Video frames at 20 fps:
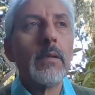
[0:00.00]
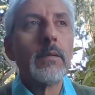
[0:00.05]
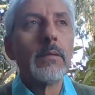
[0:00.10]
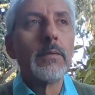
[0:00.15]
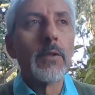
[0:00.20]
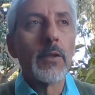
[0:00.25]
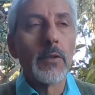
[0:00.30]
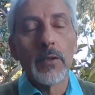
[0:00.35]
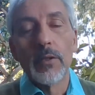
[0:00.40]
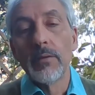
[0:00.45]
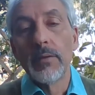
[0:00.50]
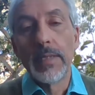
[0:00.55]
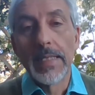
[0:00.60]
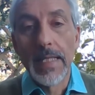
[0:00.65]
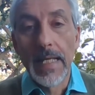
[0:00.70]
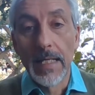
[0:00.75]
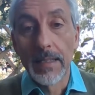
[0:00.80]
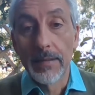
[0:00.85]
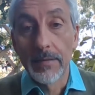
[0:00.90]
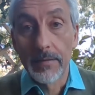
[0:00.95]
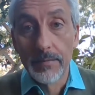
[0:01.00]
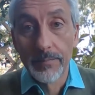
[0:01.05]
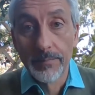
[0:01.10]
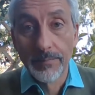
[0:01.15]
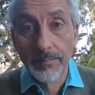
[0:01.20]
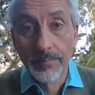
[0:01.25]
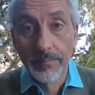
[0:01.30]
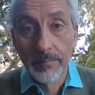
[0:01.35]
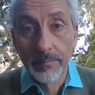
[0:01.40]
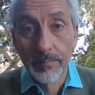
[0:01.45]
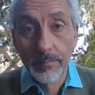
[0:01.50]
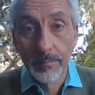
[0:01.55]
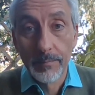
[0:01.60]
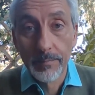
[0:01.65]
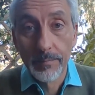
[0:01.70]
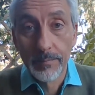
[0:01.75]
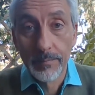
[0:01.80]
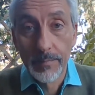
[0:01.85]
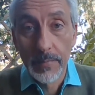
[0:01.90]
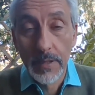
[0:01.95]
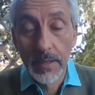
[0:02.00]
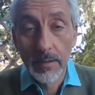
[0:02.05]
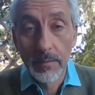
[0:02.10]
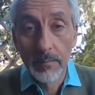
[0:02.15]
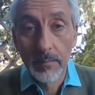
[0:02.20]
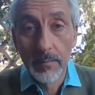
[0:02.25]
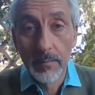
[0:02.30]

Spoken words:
Not only that, but